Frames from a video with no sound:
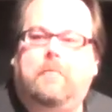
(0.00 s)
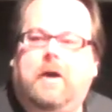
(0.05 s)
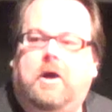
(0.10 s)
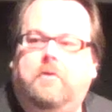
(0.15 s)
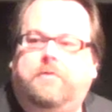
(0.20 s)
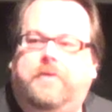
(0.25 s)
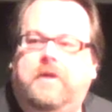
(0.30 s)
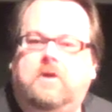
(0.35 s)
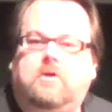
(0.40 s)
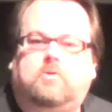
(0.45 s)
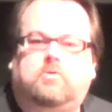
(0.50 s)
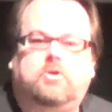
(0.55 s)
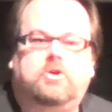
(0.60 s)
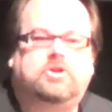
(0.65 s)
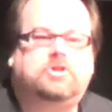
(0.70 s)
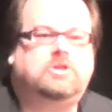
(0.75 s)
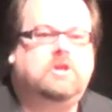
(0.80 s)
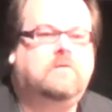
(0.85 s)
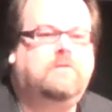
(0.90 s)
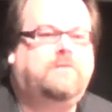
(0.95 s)
about their
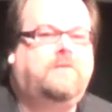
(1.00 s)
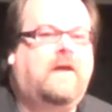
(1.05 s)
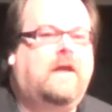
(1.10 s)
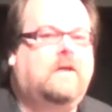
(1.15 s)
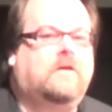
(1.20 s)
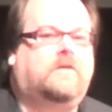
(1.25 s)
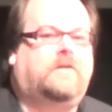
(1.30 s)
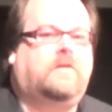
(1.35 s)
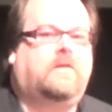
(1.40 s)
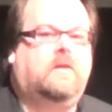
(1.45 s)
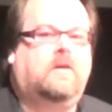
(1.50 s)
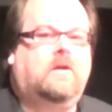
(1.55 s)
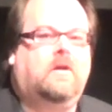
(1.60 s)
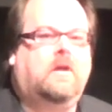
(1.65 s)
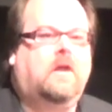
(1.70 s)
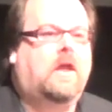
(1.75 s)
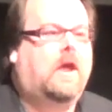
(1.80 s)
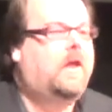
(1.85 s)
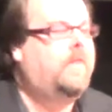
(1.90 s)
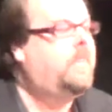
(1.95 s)
Christian faith
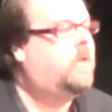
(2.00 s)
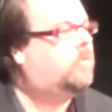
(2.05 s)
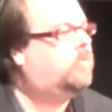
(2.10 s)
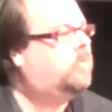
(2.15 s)
and the